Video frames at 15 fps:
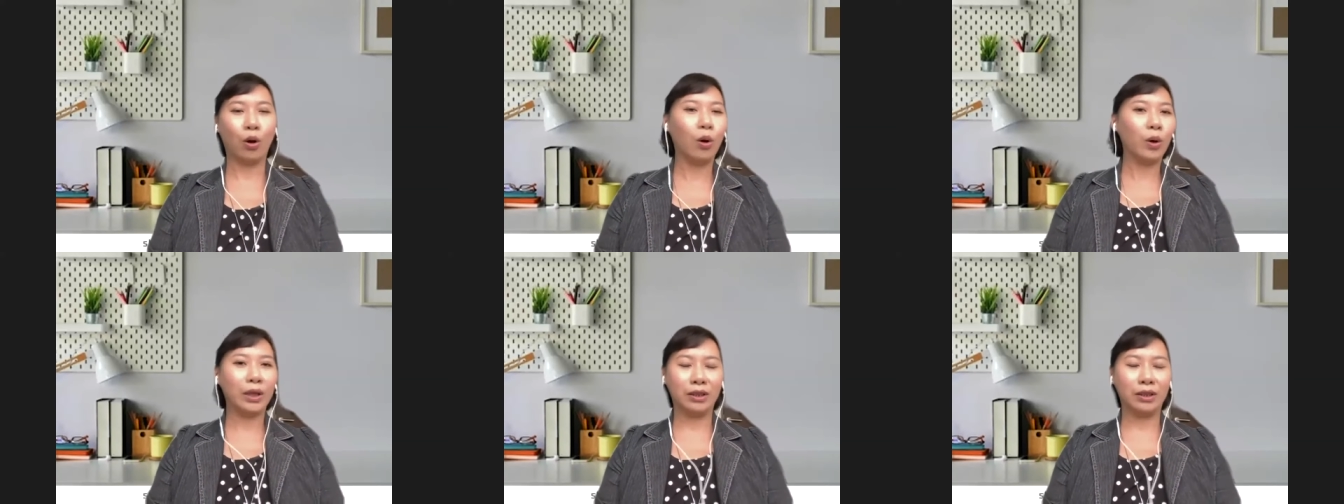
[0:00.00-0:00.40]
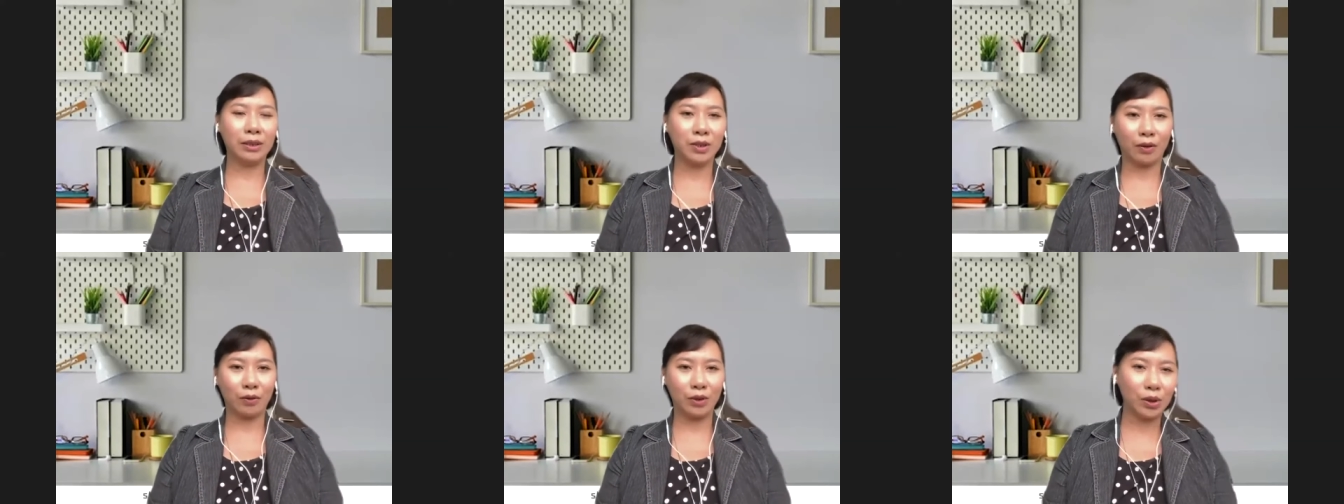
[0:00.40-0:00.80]
in
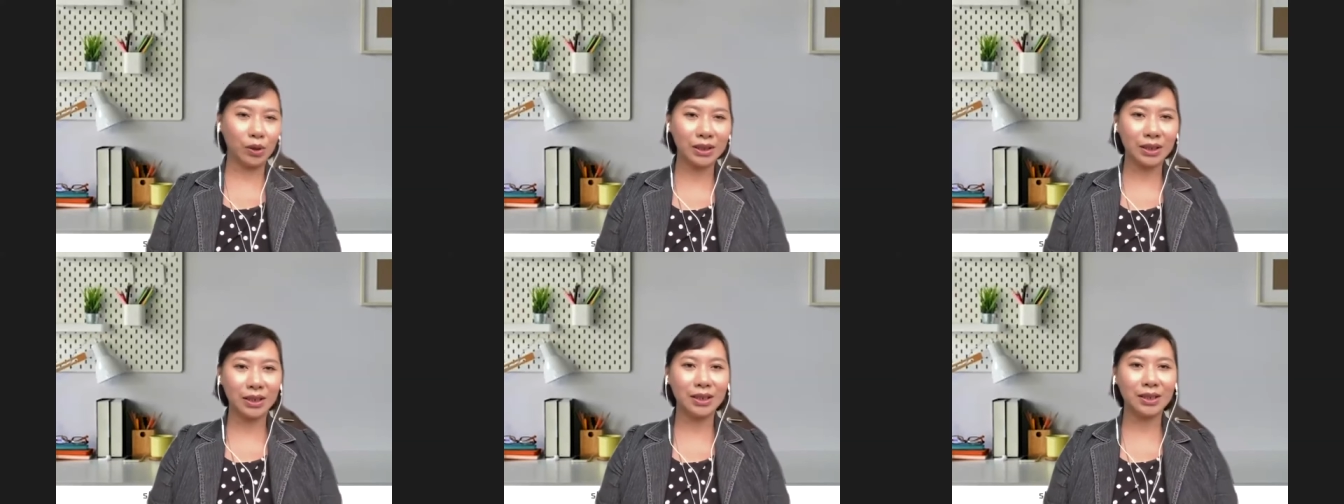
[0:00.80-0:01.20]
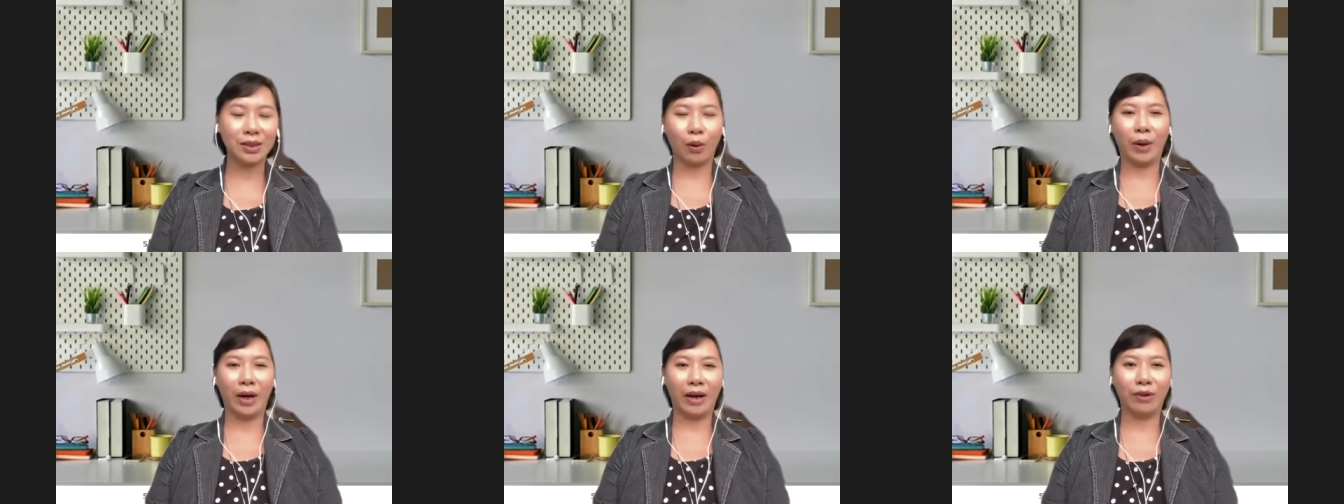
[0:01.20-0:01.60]
terms of resources
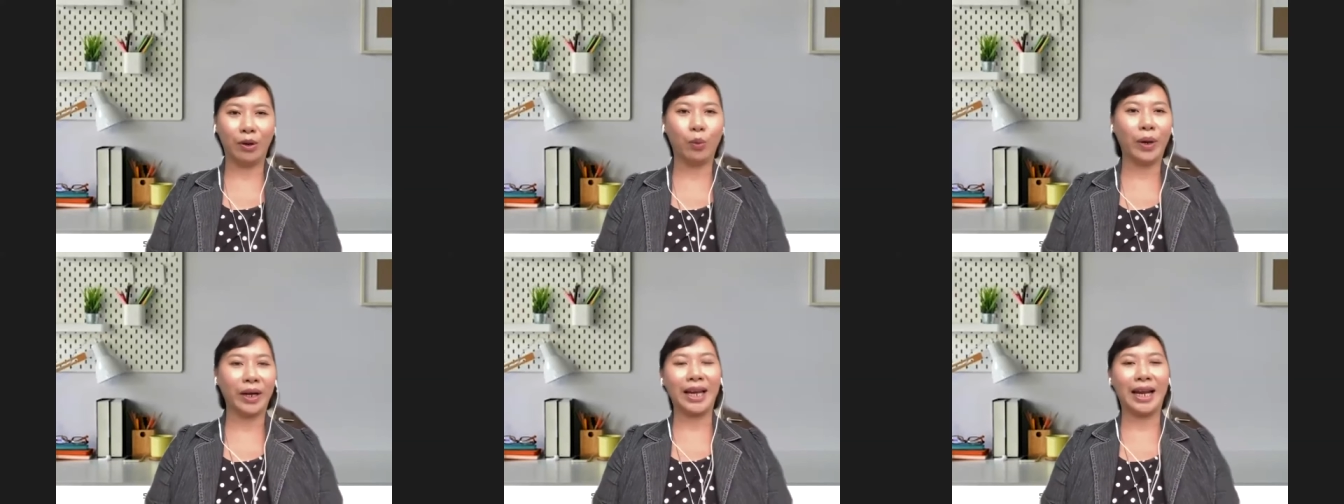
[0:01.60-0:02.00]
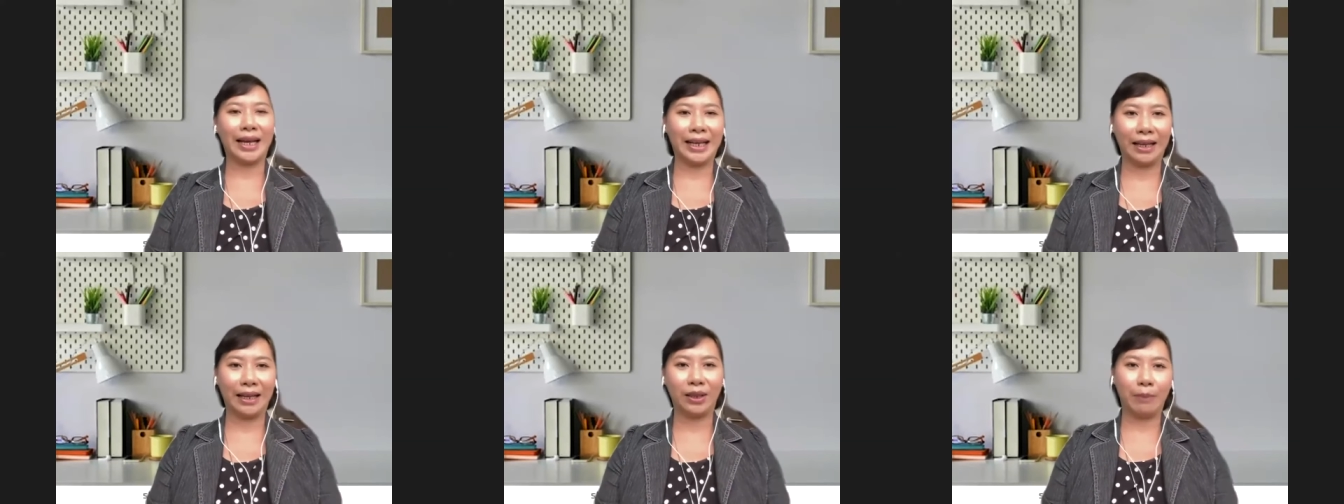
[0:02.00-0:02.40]
or whatever, where can I
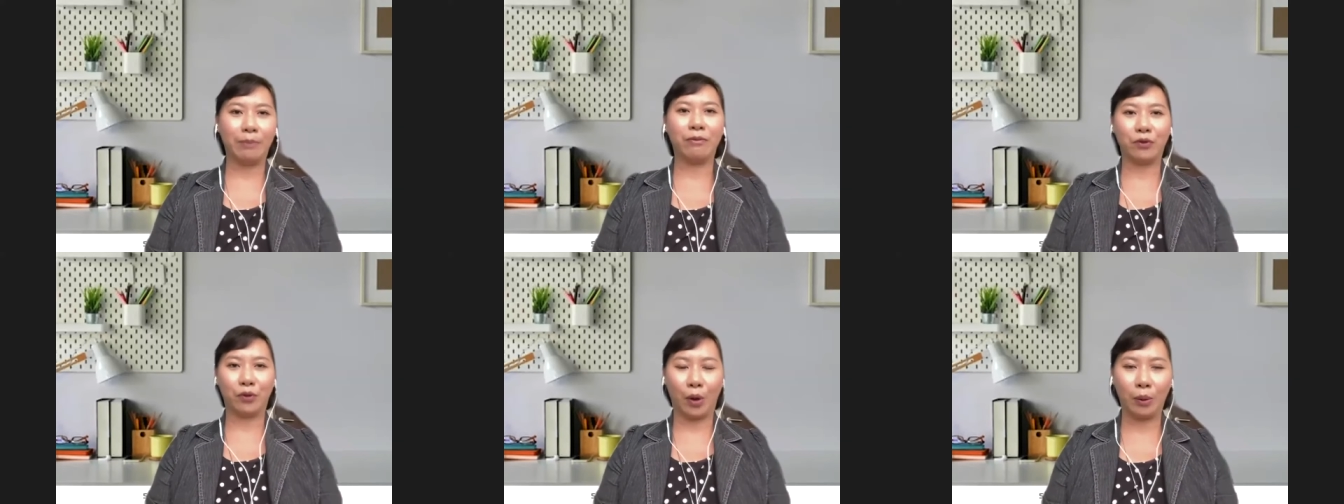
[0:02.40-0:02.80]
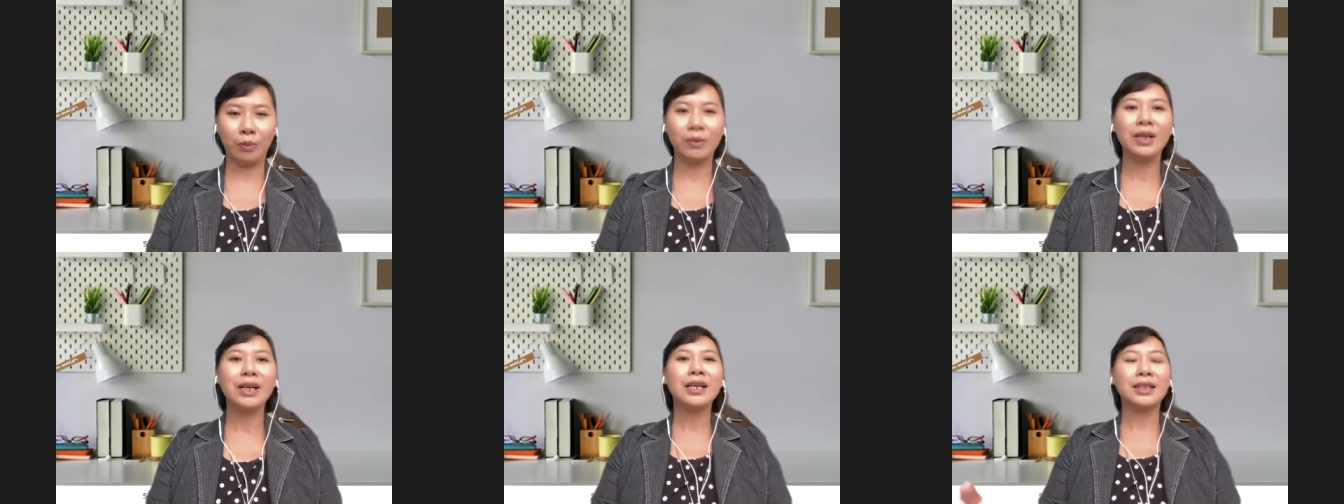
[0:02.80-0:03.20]
get them from?
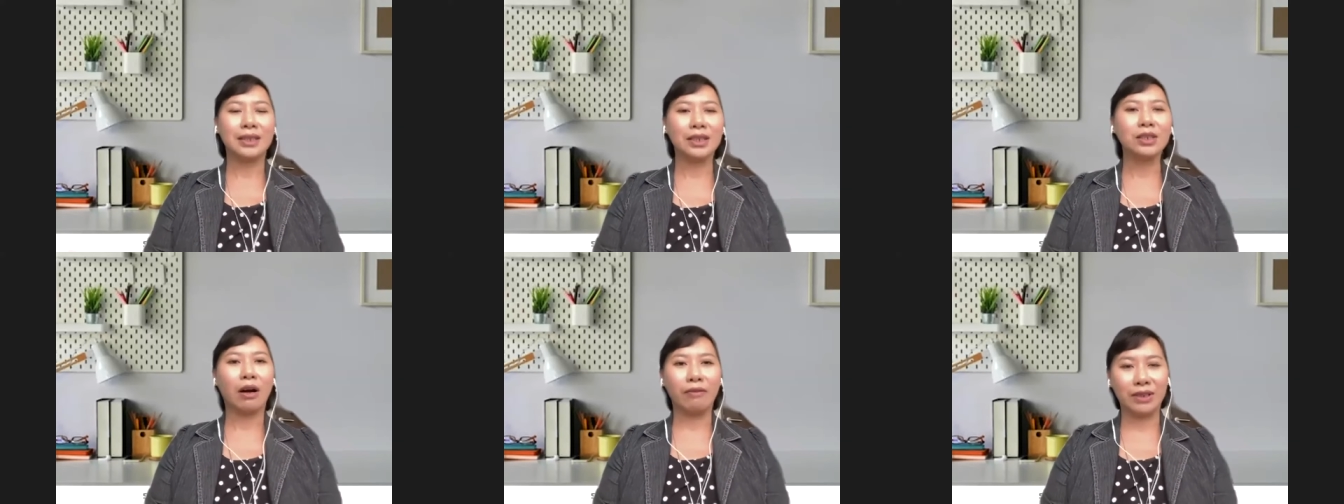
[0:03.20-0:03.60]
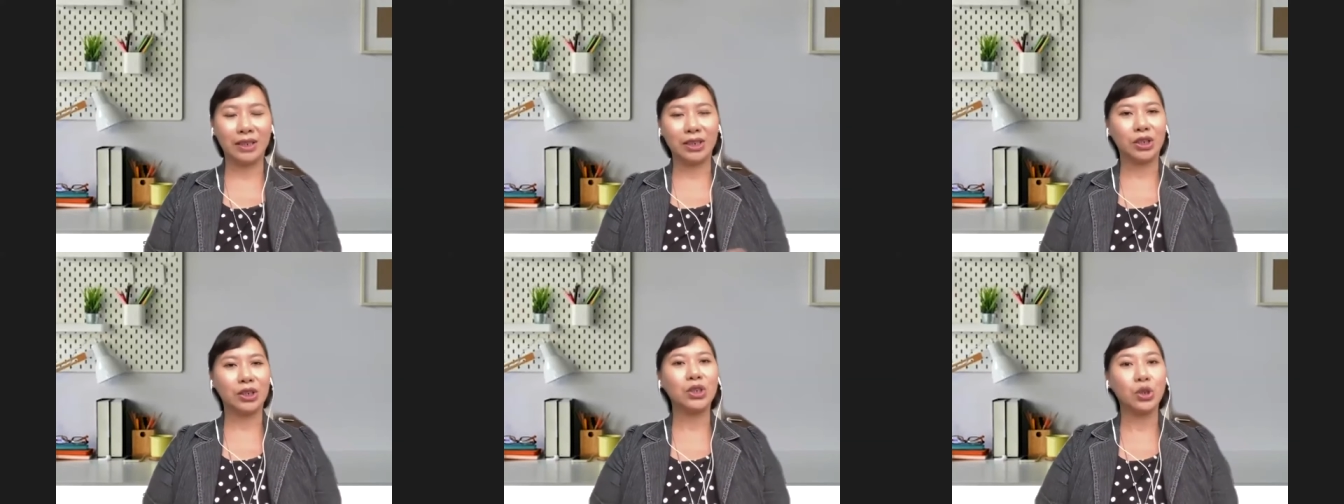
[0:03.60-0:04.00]
These
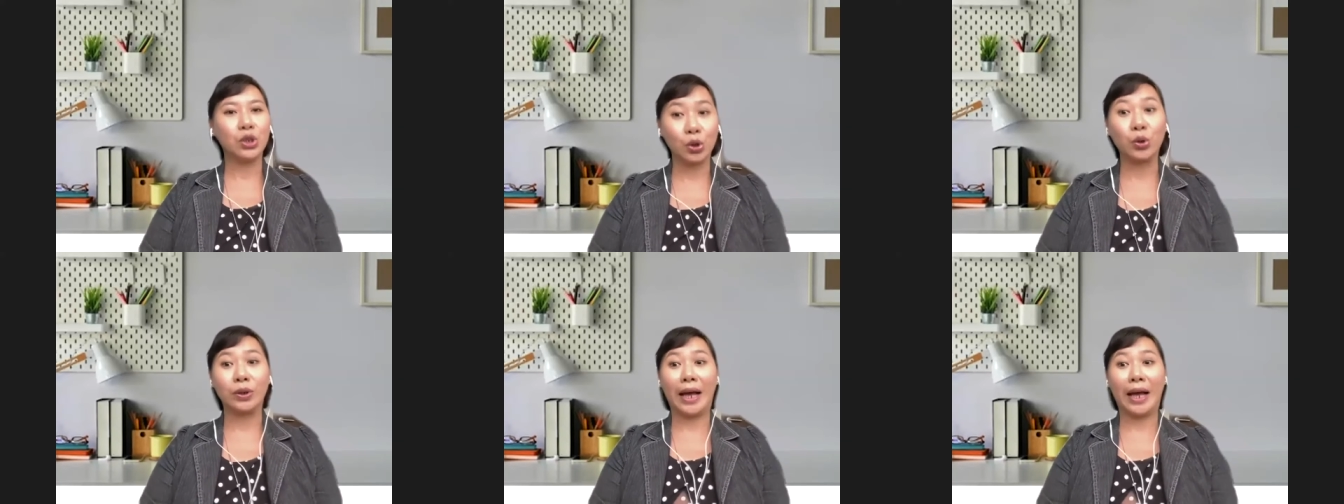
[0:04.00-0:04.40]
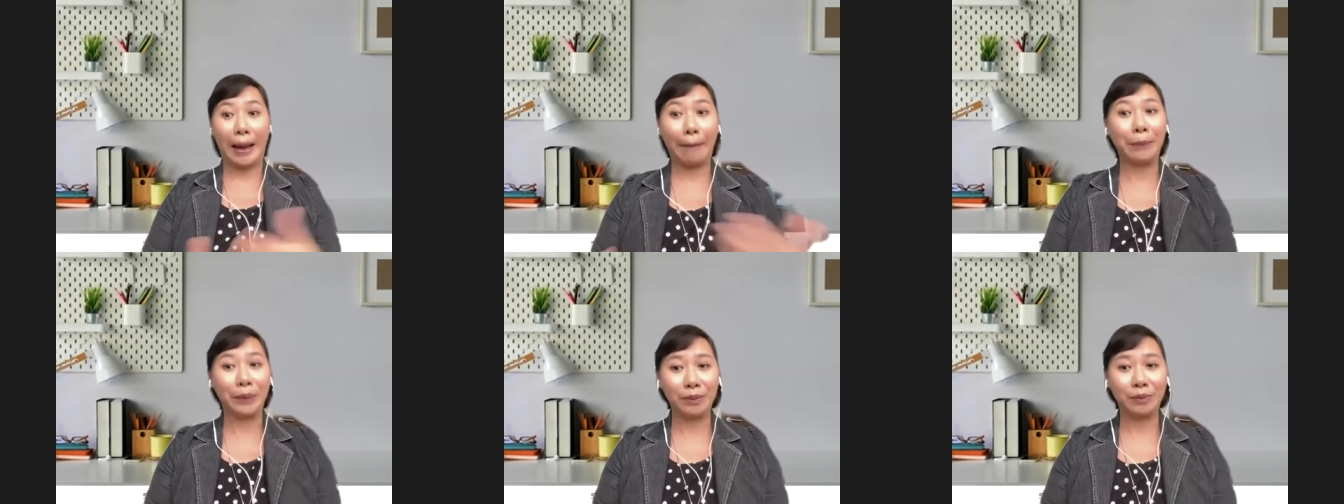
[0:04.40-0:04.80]
conversations should
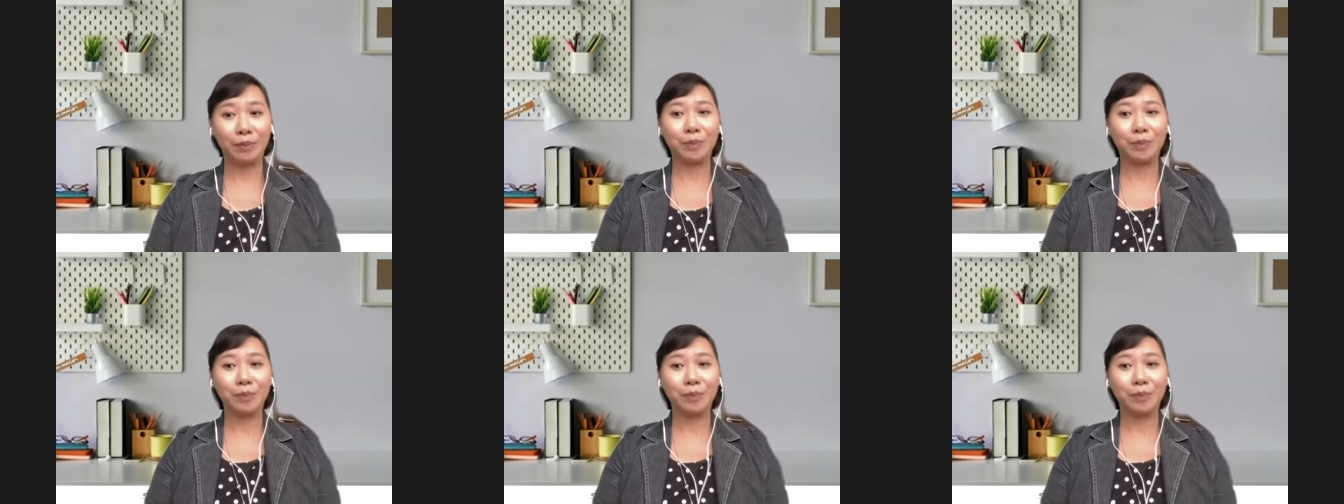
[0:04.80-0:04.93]
happen.